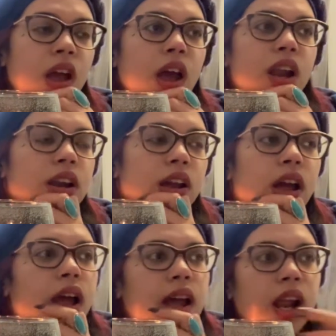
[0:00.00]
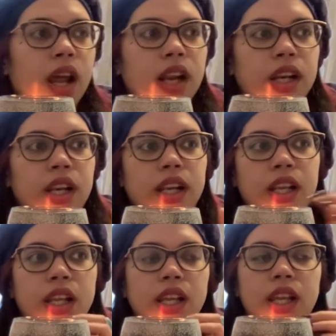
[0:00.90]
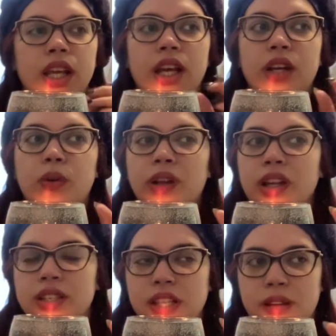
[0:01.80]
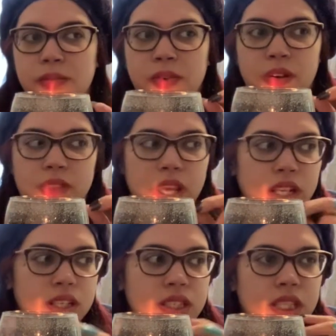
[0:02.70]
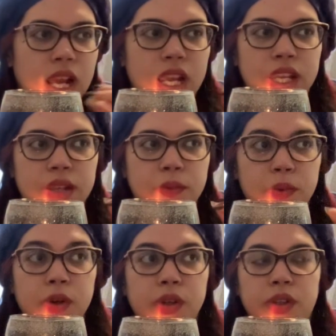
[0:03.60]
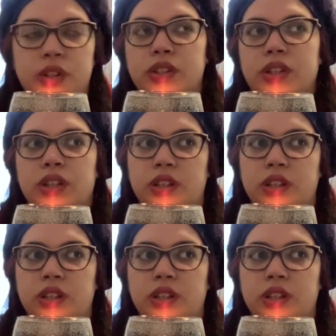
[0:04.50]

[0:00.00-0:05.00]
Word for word: and and a quick example of that is i worked